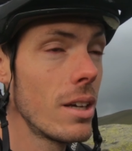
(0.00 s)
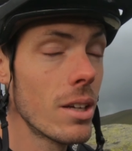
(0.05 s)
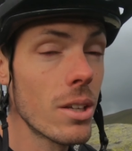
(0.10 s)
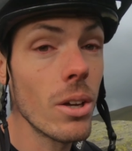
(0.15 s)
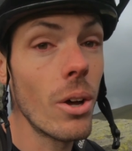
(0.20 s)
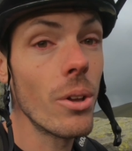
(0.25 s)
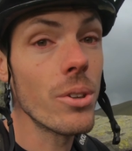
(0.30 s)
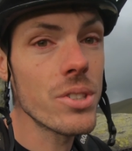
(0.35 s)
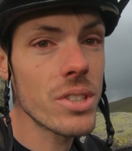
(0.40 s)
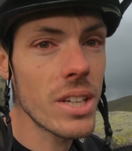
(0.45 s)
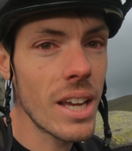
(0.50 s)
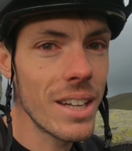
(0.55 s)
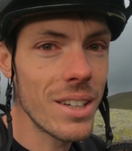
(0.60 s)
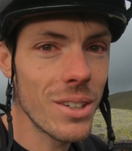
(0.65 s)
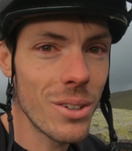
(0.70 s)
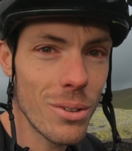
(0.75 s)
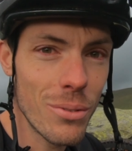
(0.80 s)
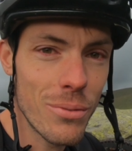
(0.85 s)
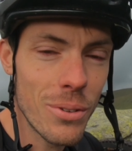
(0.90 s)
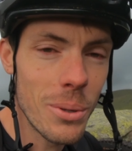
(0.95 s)
godsend
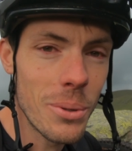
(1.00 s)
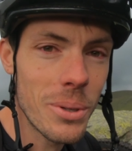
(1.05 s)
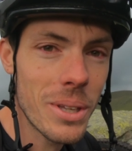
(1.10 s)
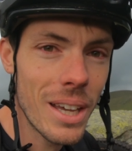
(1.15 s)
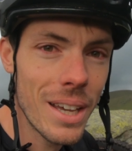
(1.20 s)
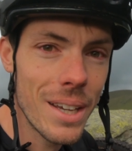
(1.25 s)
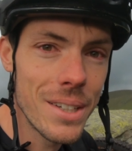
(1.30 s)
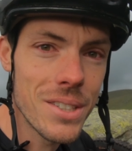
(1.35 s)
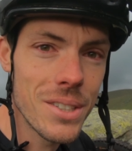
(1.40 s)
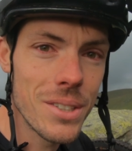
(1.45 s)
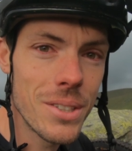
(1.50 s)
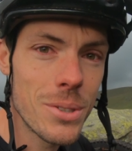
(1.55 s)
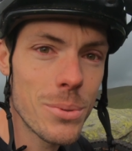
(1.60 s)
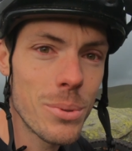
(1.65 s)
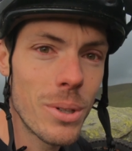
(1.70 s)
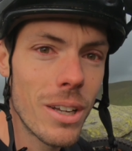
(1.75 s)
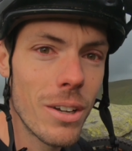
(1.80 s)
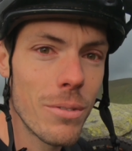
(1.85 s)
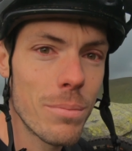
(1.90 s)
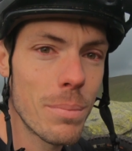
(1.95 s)
on a few occasions
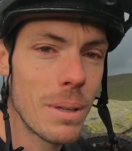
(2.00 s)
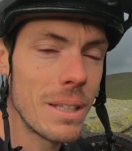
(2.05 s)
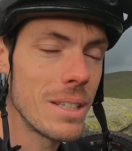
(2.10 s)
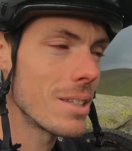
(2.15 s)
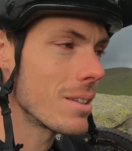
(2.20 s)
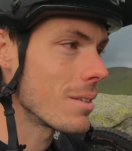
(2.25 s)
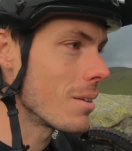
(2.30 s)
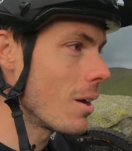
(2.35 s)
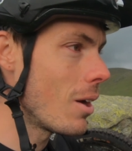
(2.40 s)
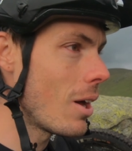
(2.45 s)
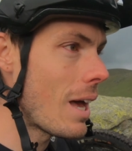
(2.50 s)
when I've been